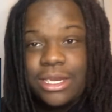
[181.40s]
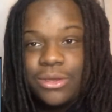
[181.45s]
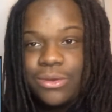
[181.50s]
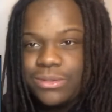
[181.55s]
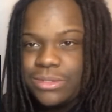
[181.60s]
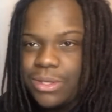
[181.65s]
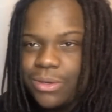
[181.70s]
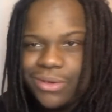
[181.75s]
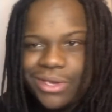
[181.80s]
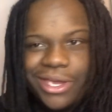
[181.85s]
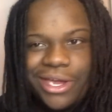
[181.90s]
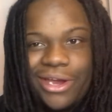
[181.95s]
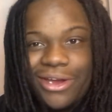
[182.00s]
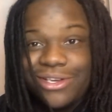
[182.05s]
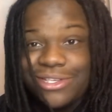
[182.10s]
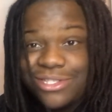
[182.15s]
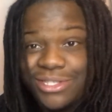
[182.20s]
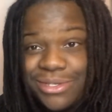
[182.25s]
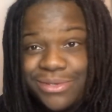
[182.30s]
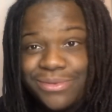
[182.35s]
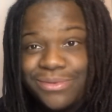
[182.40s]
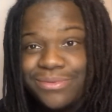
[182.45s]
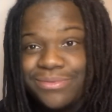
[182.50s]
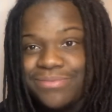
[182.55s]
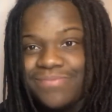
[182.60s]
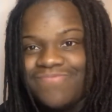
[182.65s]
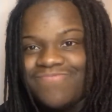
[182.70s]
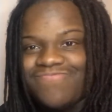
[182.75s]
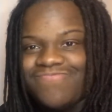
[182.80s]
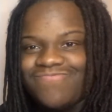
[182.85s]
dudes don't get hurt too,
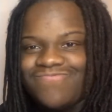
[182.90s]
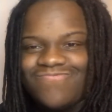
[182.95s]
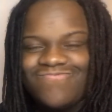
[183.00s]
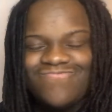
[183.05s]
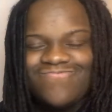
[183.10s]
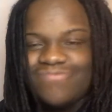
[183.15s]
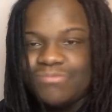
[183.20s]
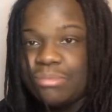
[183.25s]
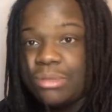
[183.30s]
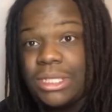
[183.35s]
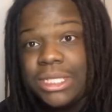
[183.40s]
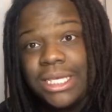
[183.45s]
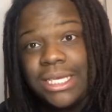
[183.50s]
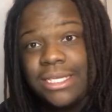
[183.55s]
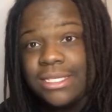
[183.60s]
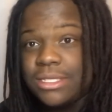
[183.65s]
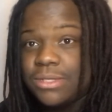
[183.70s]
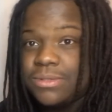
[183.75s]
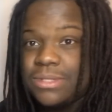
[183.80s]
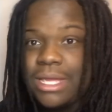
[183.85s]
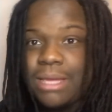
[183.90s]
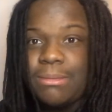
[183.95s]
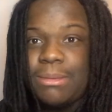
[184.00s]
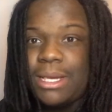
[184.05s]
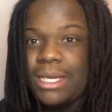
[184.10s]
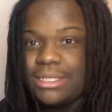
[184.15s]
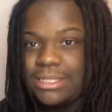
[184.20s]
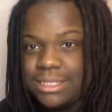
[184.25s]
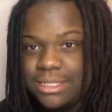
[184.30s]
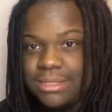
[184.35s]
please lose that
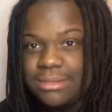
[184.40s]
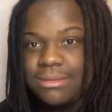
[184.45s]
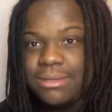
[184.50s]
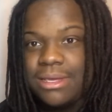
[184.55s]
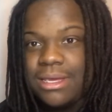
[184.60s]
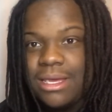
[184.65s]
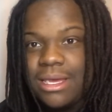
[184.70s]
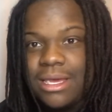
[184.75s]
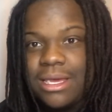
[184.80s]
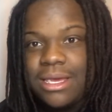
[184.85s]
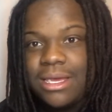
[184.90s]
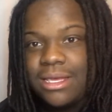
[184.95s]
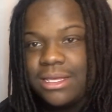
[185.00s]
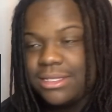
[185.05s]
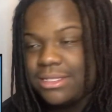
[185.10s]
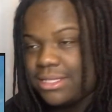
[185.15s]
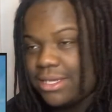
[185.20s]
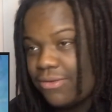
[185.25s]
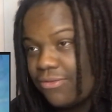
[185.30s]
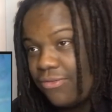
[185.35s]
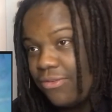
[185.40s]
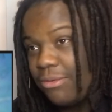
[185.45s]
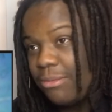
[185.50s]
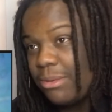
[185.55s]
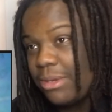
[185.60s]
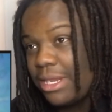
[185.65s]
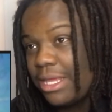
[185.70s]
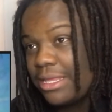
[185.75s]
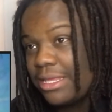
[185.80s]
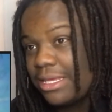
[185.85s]
mindset. To every
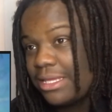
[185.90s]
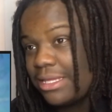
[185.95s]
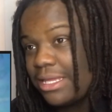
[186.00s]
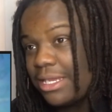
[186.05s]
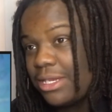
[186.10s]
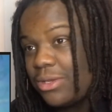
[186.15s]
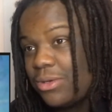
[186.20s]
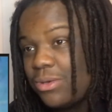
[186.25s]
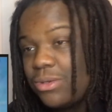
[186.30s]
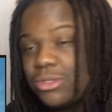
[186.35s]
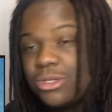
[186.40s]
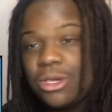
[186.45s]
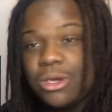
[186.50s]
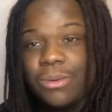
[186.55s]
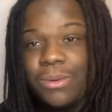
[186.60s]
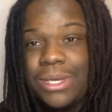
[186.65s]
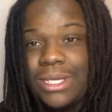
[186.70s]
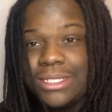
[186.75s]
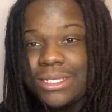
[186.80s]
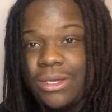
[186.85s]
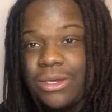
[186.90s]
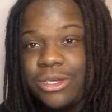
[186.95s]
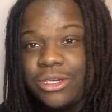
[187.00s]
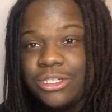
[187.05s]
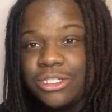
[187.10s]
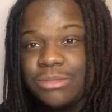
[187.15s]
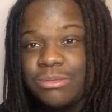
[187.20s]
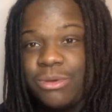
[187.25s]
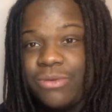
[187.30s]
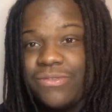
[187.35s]
female that think that dudes always out here
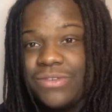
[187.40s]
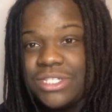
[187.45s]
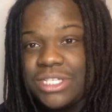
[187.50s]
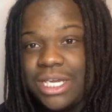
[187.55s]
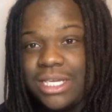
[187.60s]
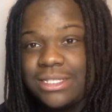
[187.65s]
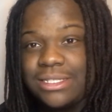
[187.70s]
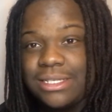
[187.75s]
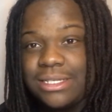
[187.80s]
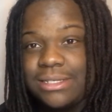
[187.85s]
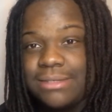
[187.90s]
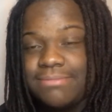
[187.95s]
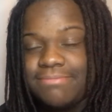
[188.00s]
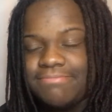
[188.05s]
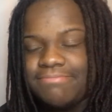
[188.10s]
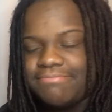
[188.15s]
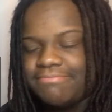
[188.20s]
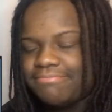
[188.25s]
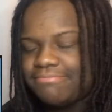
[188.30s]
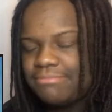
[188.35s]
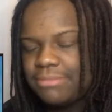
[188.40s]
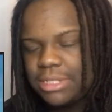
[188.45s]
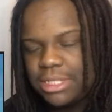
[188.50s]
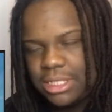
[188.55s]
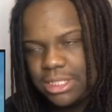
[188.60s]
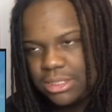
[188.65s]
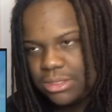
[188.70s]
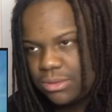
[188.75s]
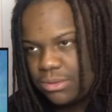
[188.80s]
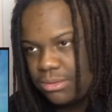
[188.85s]
just moving chasing,
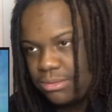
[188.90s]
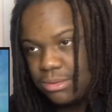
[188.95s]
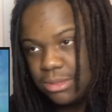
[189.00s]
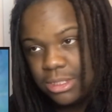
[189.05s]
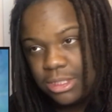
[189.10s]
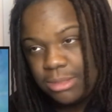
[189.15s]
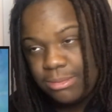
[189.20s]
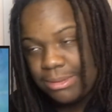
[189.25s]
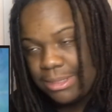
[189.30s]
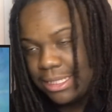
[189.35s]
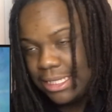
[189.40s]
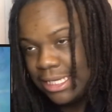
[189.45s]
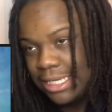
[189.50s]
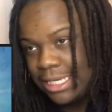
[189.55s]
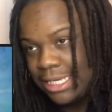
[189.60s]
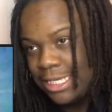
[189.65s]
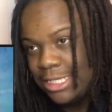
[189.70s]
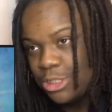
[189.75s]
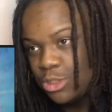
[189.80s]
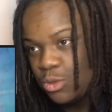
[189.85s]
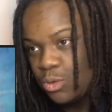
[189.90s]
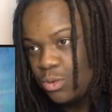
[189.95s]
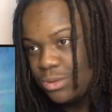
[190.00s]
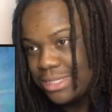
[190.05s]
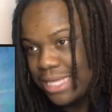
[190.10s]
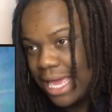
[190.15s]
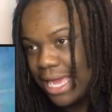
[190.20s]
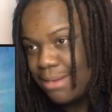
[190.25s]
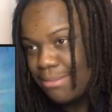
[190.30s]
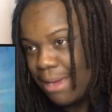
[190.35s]
please lose, please lose
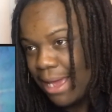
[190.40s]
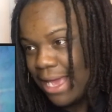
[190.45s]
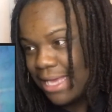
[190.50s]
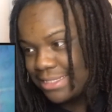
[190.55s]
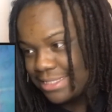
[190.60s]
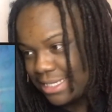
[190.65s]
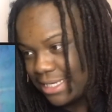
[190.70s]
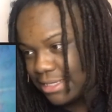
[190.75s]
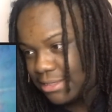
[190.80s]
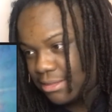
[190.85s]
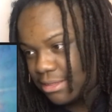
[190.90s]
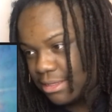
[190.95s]
that mindset.